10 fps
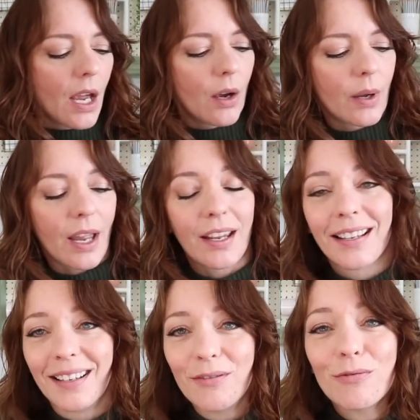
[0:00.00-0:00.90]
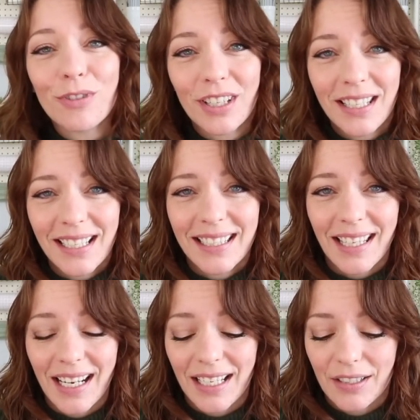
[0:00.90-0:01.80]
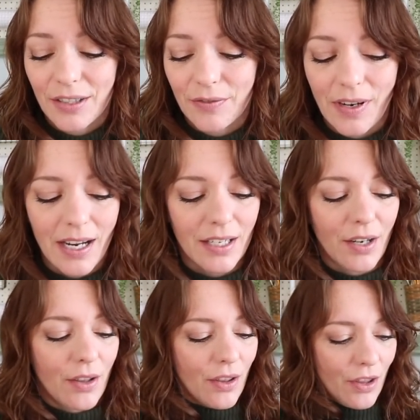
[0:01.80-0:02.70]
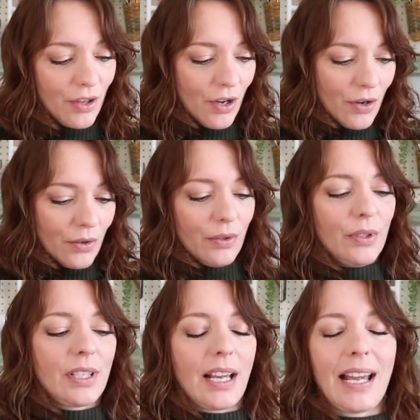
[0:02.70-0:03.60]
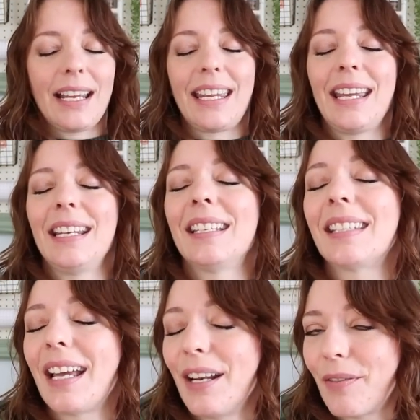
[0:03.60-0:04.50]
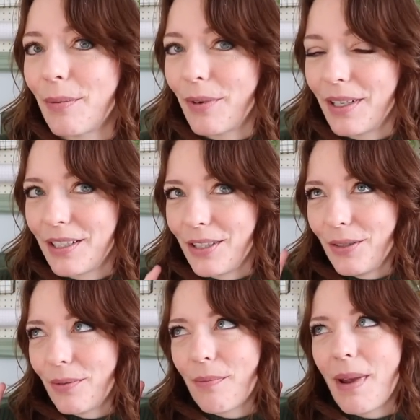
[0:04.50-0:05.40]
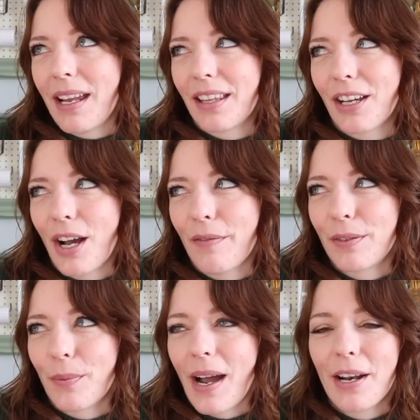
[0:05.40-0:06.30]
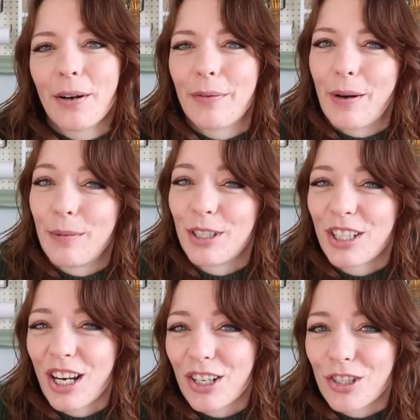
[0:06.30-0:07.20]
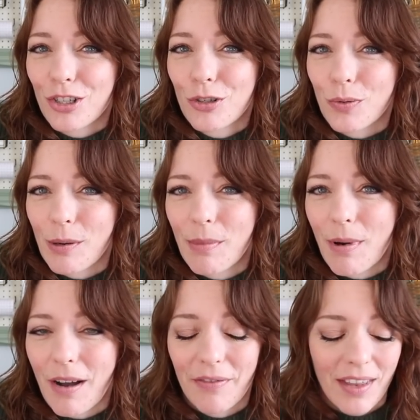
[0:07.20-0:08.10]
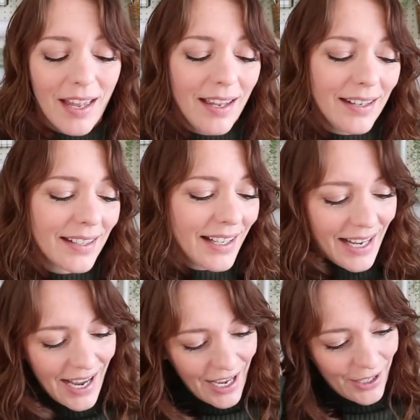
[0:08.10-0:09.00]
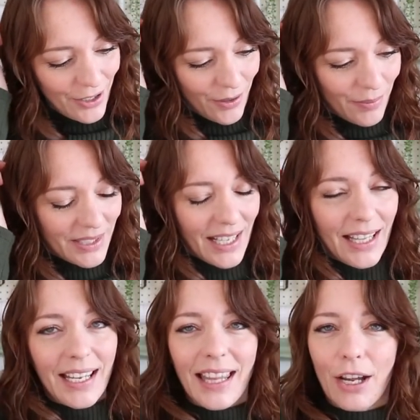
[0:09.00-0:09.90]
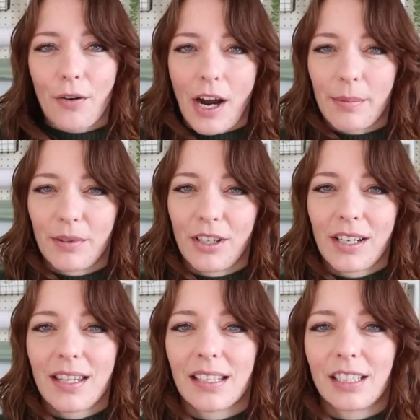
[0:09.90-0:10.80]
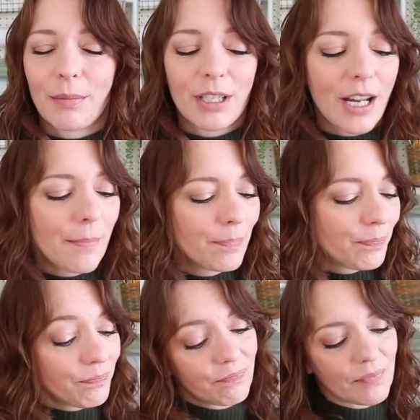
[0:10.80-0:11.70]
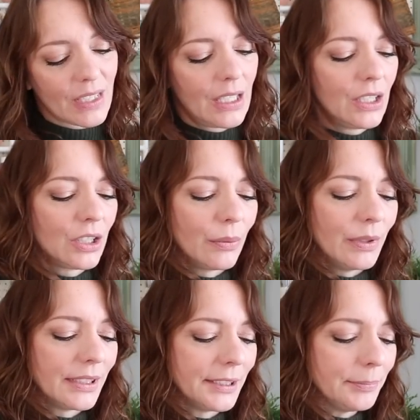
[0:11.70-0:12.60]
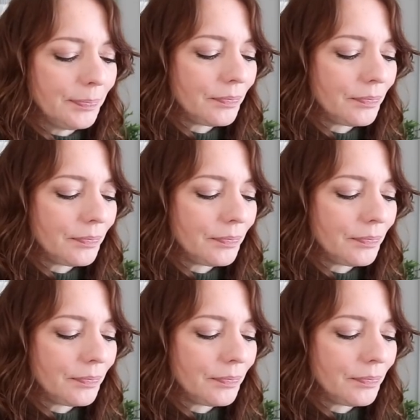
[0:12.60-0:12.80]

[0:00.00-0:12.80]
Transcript: Okay. Really exciting to find those. I can't decide if I'm going to make the cuffs wider or if I'm just going to trim them off the end. I don't know, because I like that cropped look in the summertime. So we'll see.